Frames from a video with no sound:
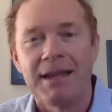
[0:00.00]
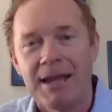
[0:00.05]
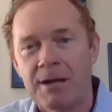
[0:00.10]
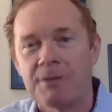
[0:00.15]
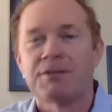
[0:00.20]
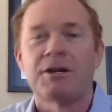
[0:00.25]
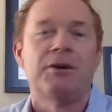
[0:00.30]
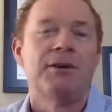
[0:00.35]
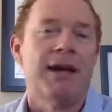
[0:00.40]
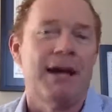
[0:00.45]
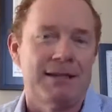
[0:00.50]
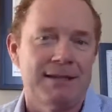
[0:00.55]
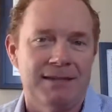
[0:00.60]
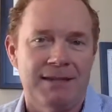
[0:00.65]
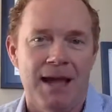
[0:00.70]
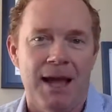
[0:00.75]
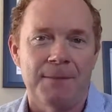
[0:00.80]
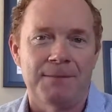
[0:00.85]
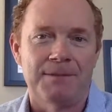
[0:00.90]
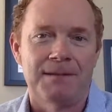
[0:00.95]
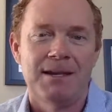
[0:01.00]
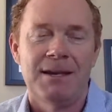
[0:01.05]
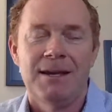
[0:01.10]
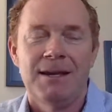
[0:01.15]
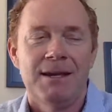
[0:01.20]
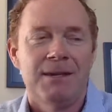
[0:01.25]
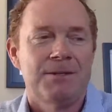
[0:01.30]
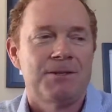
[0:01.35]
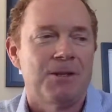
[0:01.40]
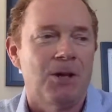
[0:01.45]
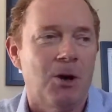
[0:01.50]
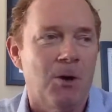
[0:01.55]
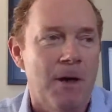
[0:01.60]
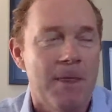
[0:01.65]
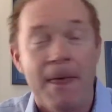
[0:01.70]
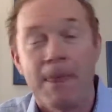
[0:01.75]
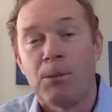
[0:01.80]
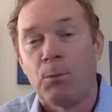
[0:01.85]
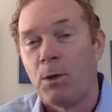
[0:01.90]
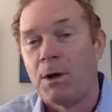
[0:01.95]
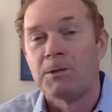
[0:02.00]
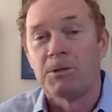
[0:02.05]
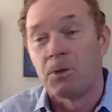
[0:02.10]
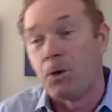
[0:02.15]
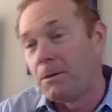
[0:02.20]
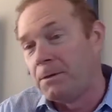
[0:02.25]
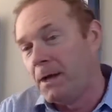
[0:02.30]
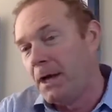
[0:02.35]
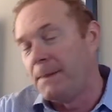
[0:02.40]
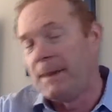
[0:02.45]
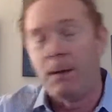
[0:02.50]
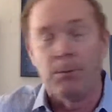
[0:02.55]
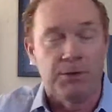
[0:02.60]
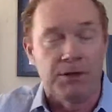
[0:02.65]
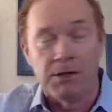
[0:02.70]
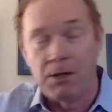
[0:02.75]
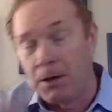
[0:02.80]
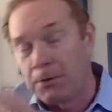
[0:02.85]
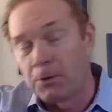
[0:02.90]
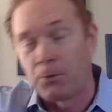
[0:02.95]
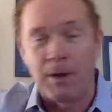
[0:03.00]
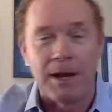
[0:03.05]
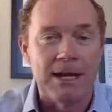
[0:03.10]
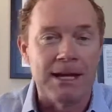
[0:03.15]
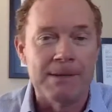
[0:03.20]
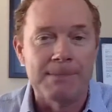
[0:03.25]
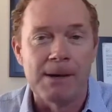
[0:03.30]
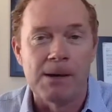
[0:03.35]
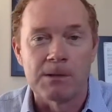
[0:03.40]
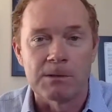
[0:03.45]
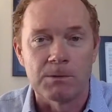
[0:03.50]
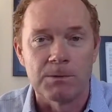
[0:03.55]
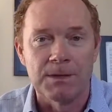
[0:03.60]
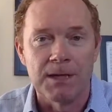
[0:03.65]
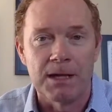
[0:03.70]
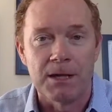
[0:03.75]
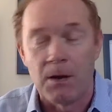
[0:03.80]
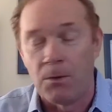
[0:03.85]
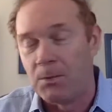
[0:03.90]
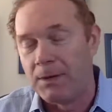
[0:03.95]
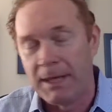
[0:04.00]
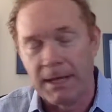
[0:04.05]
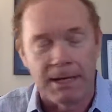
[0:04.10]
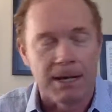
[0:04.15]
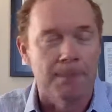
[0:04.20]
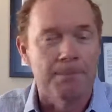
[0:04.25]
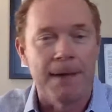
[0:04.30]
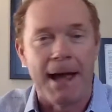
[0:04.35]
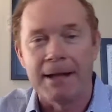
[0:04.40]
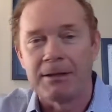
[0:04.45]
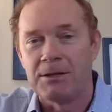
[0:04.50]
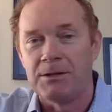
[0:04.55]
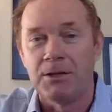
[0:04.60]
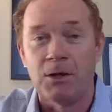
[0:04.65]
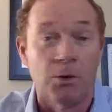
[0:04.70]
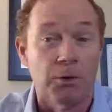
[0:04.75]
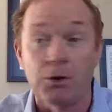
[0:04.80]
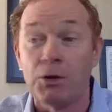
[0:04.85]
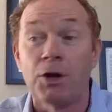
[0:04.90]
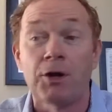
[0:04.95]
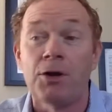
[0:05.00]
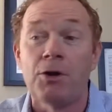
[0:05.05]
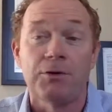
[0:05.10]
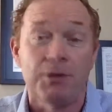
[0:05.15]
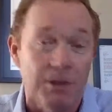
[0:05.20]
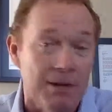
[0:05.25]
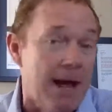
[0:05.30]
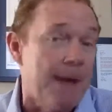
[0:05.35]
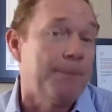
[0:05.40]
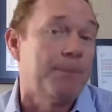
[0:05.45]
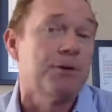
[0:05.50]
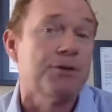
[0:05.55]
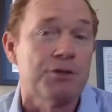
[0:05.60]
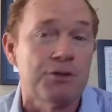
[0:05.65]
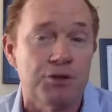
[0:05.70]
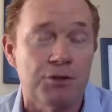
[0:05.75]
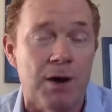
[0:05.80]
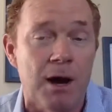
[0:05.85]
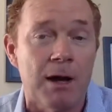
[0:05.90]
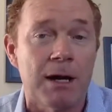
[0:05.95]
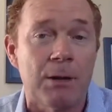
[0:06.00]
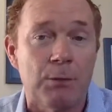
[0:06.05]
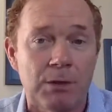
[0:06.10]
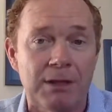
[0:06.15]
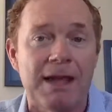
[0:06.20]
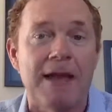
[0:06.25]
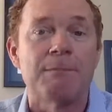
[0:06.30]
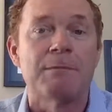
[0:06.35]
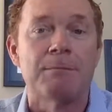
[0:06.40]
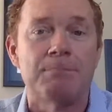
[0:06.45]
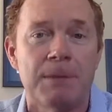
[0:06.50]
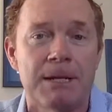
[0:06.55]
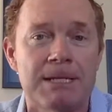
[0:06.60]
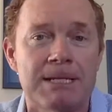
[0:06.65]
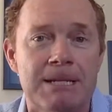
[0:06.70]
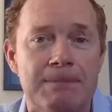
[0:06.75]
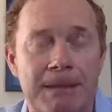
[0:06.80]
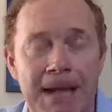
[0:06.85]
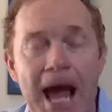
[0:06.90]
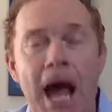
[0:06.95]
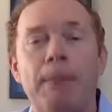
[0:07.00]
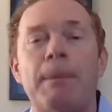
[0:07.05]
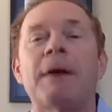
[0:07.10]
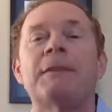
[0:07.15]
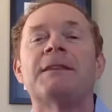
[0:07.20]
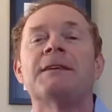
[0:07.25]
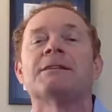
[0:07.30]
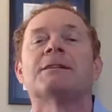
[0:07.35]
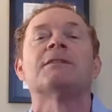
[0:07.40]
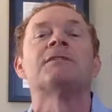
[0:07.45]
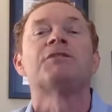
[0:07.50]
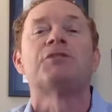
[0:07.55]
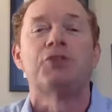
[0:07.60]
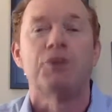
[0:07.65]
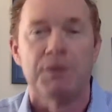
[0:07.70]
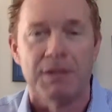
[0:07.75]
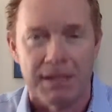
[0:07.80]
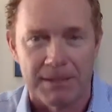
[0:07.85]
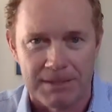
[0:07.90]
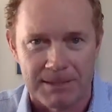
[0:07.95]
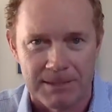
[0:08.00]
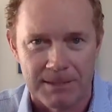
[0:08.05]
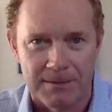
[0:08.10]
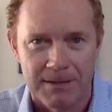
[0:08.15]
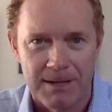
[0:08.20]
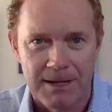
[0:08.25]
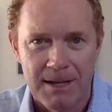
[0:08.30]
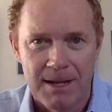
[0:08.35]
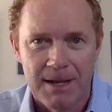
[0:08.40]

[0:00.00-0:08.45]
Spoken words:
Here's our next steps. So, and then the other great emails when they come back to you and you go, oh, no, you're not pushing too hard. I really have been busy, but how about this? Let's do this.